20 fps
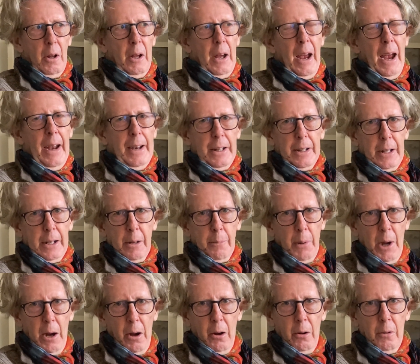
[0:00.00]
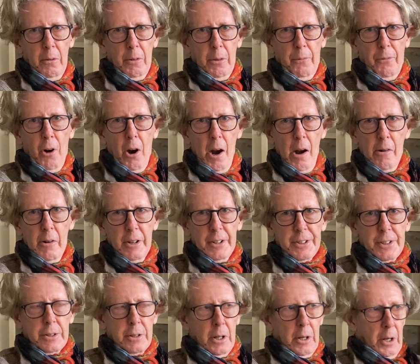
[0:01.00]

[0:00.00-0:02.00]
anything about the virus.